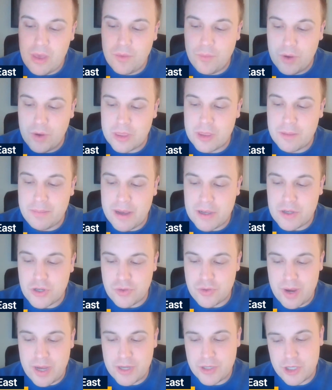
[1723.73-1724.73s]
With the
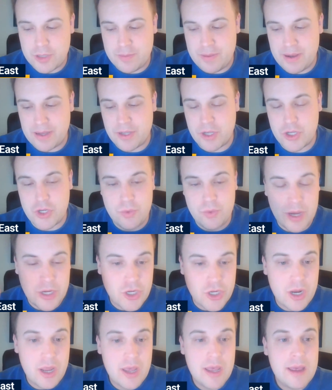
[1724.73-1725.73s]
Pacers roster spot
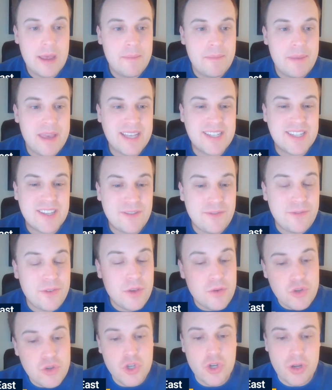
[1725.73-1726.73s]
situation, picks in
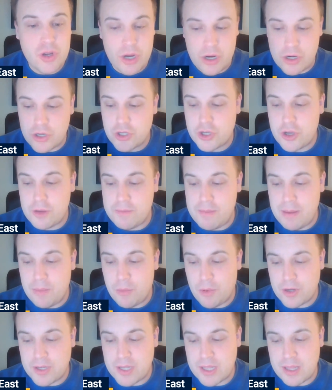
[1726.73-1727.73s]
future years could mean
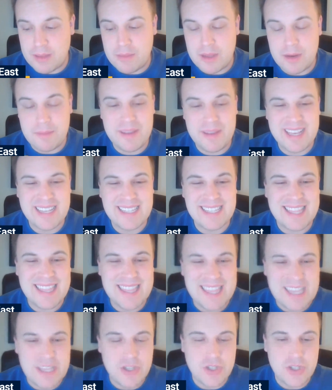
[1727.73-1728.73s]
more to them than picks
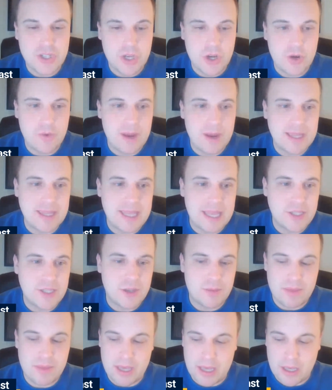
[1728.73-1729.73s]
this year, right? That's
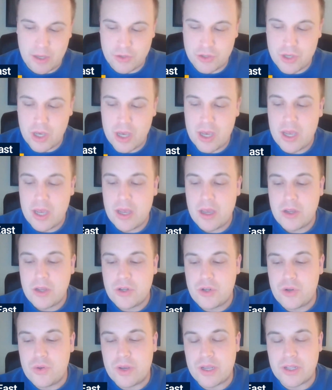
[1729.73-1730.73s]
something else
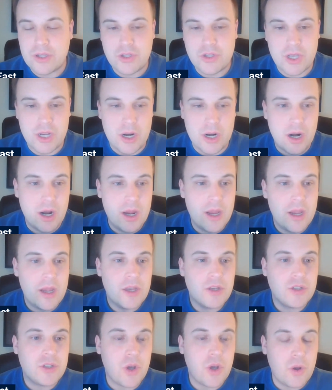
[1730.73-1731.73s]
to consider.
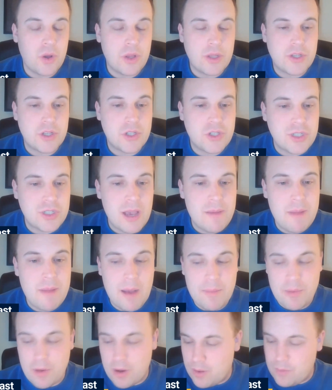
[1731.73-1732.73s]
So to sum
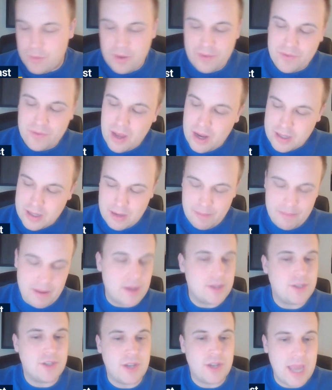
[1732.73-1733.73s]
up what we've talked
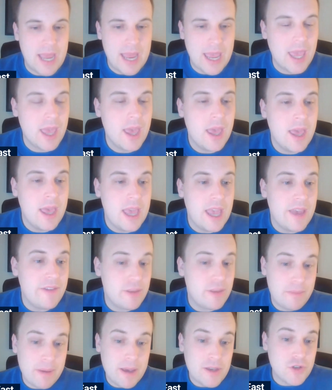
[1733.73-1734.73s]
about today, if
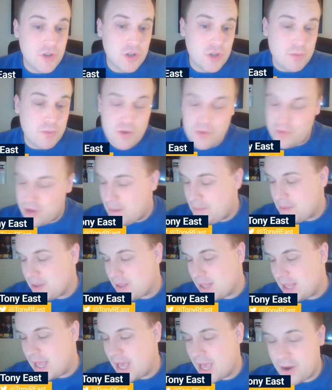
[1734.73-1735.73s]
the Pacers move up in
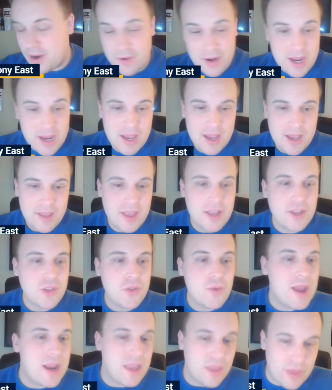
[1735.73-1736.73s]
the lottery, they could
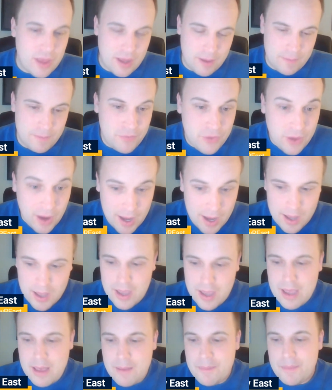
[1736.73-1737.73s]
do anything, duh.
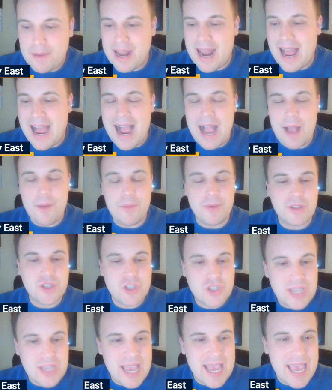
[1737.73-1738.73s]
But I would
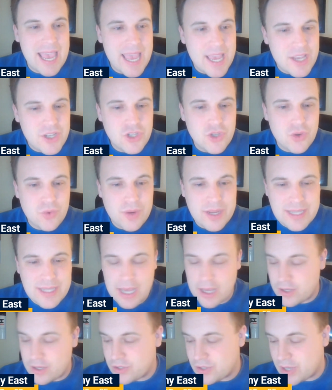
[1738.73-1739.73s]
say history
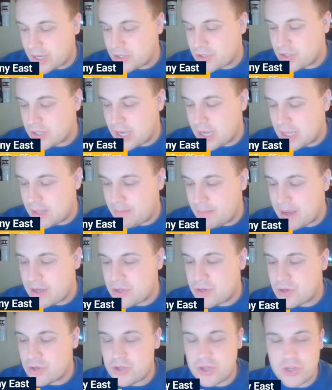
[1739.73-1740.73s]
tells us, and the
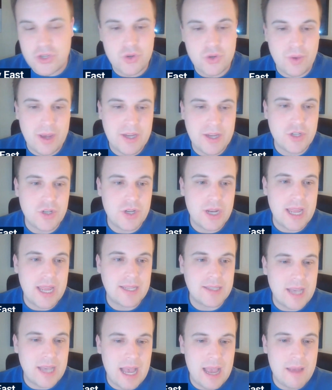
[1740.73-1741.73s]
Pacers situation
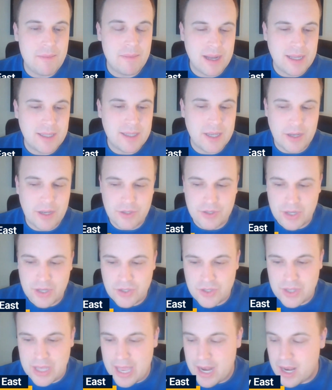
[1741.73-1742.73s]
and timeline tells
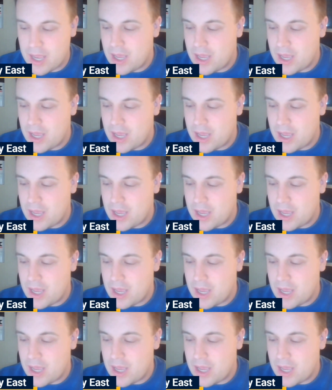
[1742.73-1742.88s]
us, that